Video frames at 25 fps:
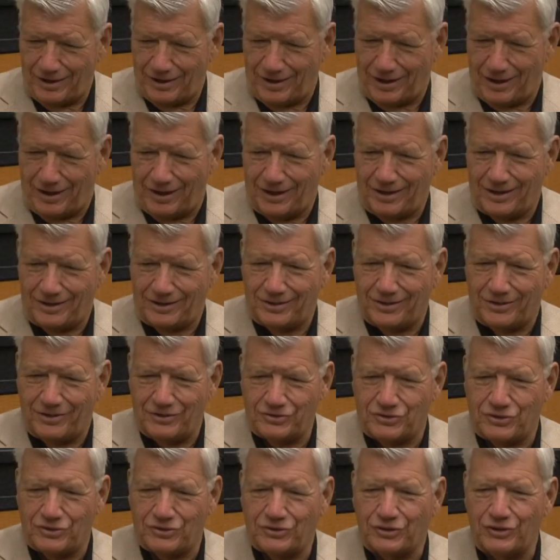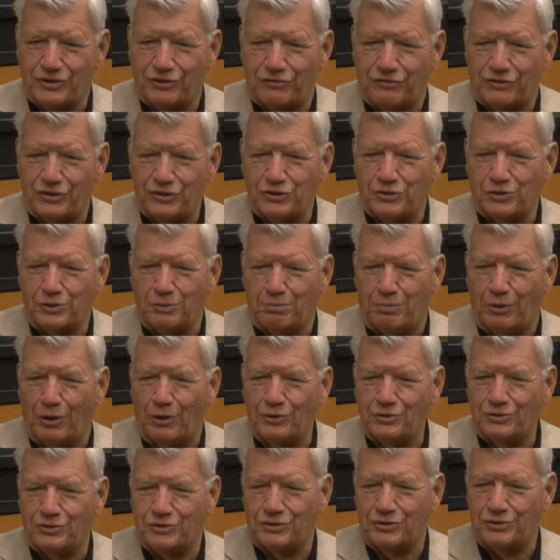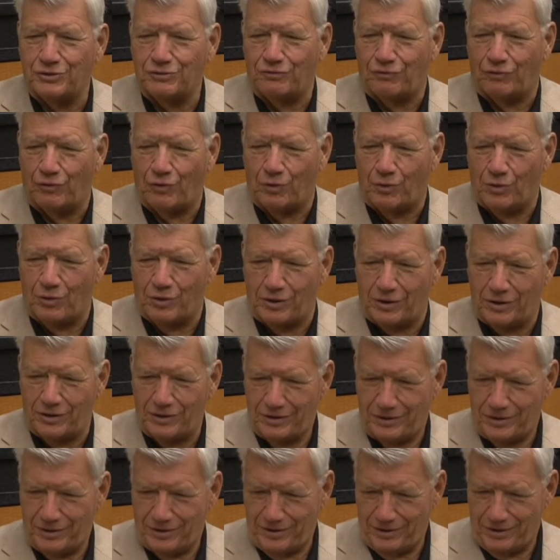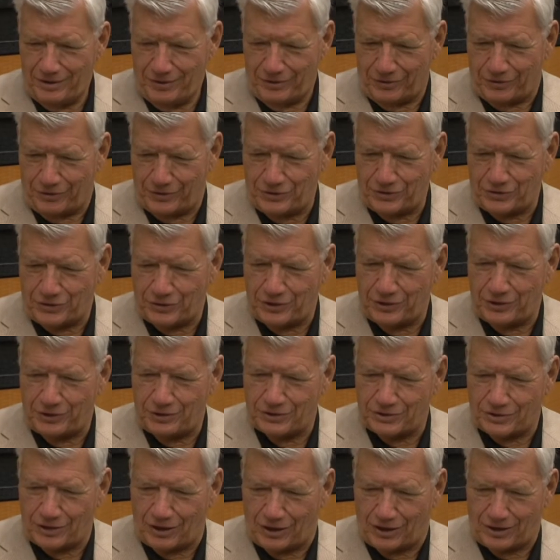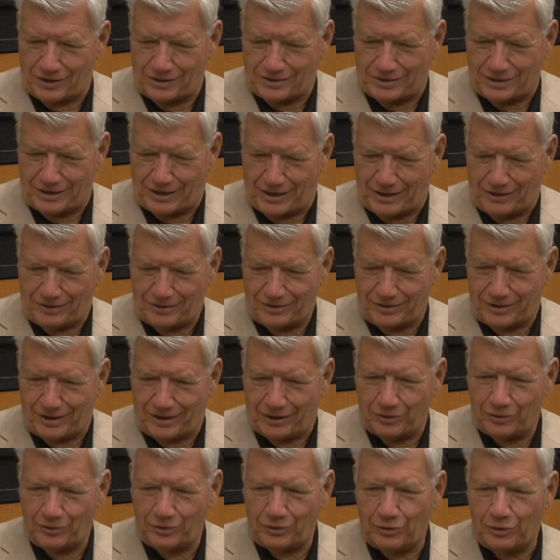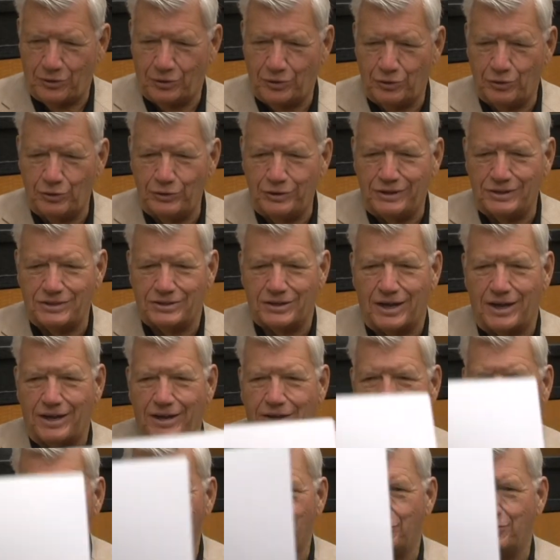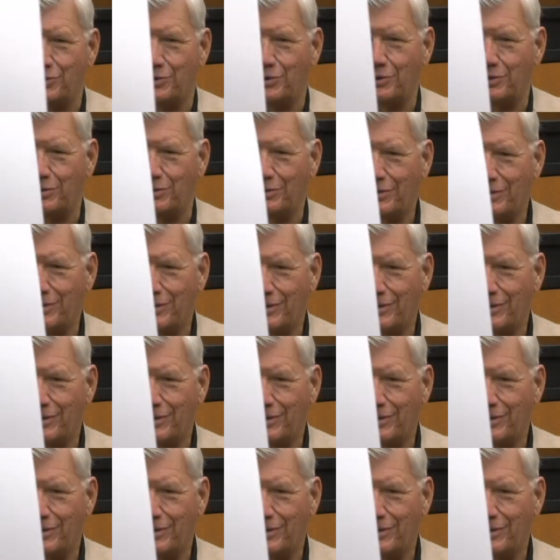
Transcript: and this is the official poster for this year's Artown. Now, who designs your...